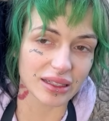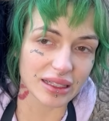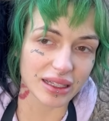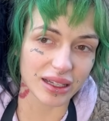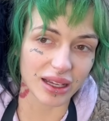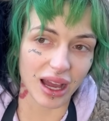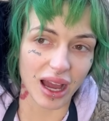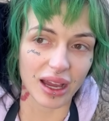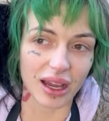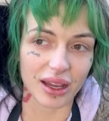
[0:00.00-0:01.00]
We
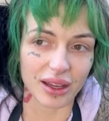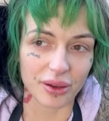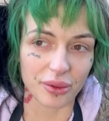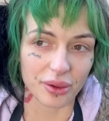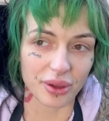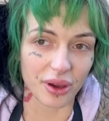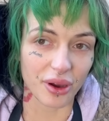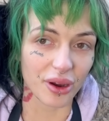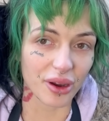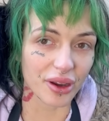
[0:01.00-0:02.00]

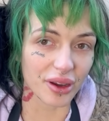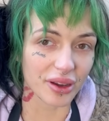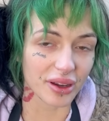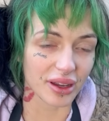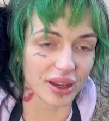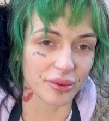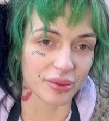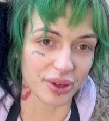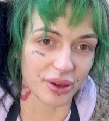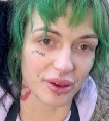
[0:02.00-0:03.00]
are and
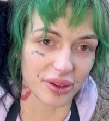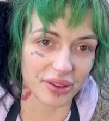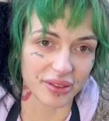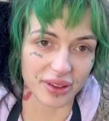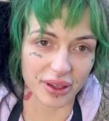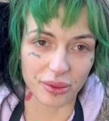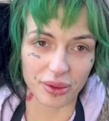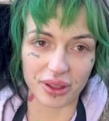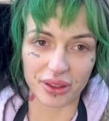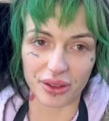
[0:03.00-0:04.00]
we aren't. Like, okay.
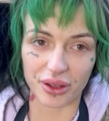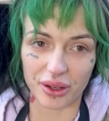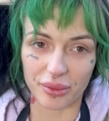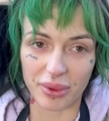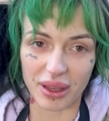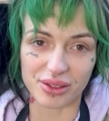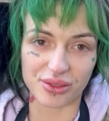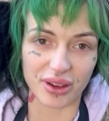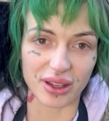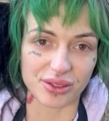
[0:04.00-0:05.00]
We're either best
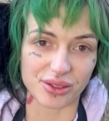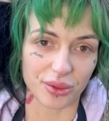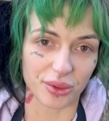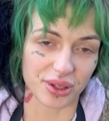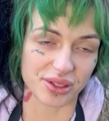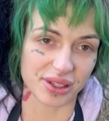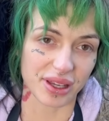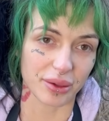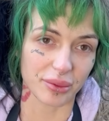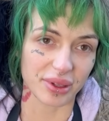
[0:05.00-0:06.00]
friends or worst
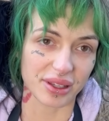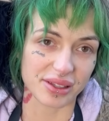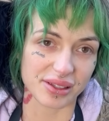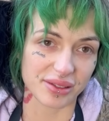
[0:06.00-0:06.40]
enemies.